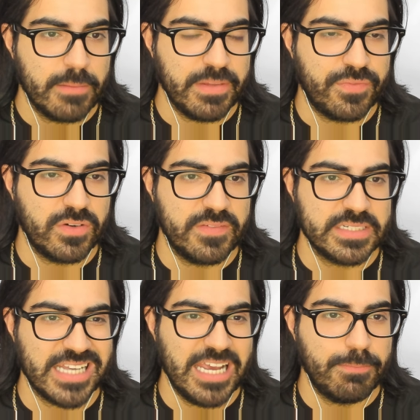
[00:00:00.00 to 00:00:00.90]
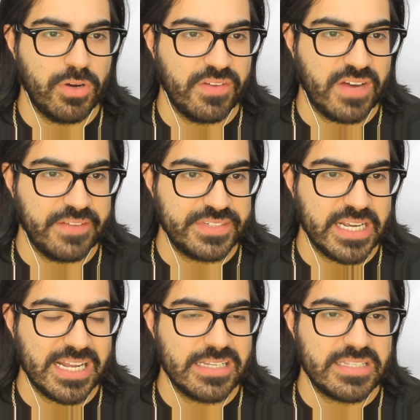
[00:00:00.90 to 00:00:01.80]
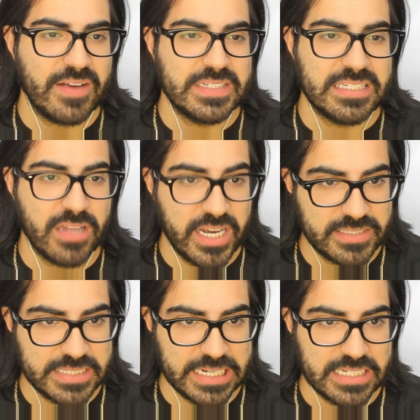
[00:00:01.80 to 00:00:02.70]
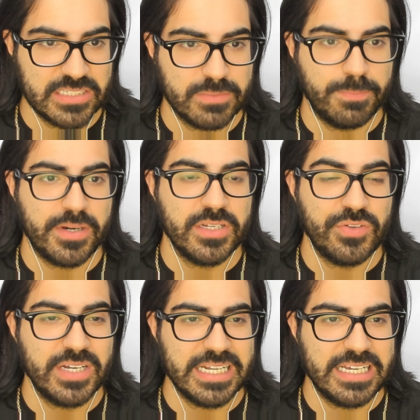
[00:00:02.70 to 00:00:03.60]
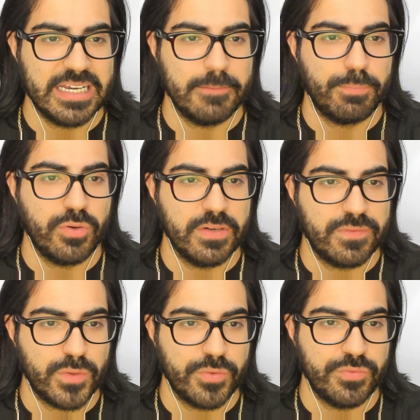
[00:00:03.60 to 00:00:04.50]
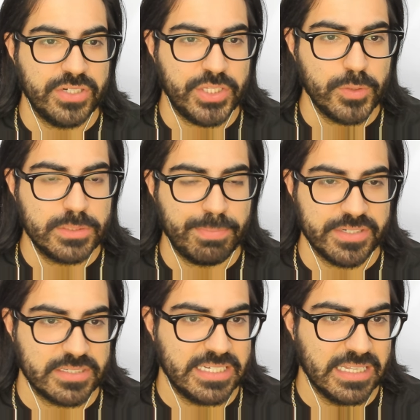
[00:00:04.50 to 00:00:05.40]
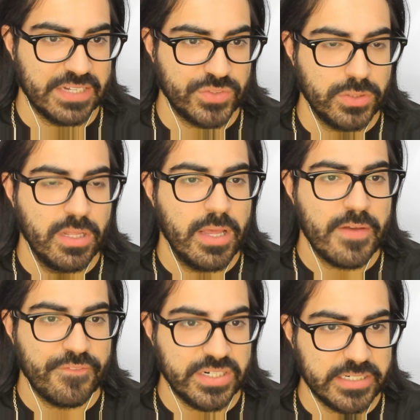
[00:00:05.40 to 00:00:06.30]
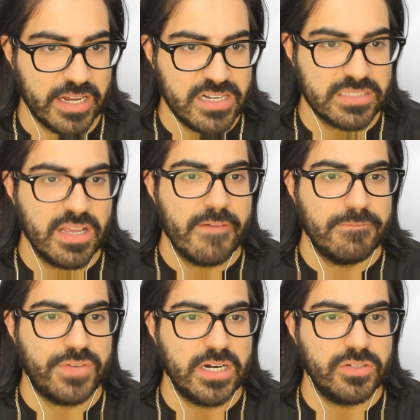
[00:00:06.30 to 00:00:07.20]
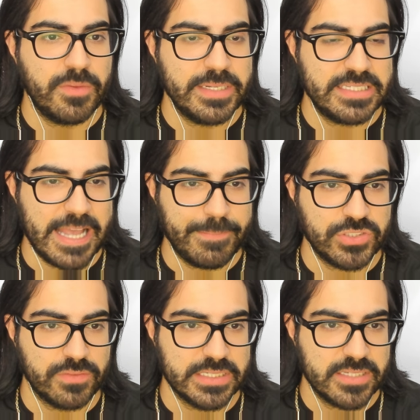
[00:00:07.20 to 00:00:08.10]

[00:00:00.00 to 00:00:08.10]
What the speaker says: before it was 8.5 seconds, now it's 9 seconds, but you're gonna get 0.4 reduced per skill level. Very nice. Fire Domain's damage over